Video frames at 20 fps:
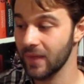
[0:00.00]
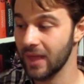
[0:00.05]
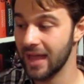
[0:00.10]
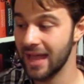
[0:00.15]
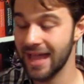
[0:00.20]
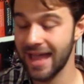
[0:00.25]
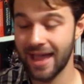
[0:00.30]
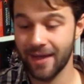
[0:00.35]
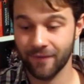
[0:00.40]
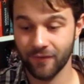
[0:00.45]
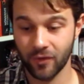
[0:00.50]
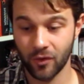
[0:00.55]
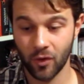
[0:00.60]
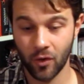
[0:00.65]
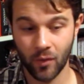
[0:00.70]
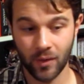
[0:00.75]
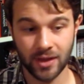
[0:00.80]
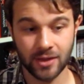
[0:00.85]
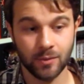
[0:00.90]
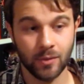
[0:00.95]
I have
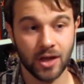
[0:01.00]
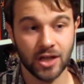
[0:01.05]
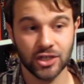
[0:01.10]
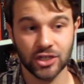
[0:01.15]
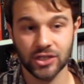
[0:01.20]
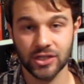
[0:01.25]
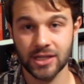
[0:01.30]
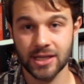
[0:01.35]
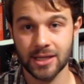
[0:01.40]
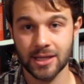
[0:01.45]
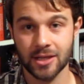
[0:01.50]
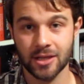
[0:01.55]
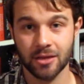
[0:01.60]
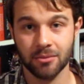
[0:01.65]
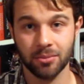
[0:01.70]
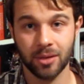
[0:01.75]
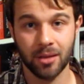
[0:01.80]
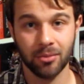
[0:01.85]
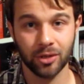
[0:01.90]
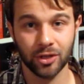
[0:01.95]
always watched this
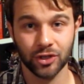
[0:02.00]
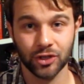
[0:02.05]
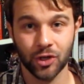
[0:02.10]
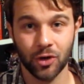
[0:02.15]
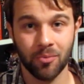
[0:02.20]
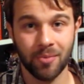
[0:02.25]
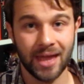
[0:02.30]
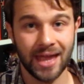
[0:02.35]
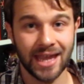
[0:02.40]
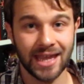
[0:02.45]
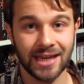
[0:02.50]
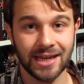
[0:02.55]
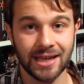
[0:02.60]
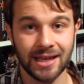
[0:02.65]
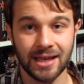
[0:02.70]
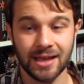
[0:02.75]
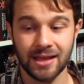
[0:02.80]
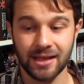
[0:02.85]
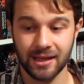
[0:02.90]
on public domain.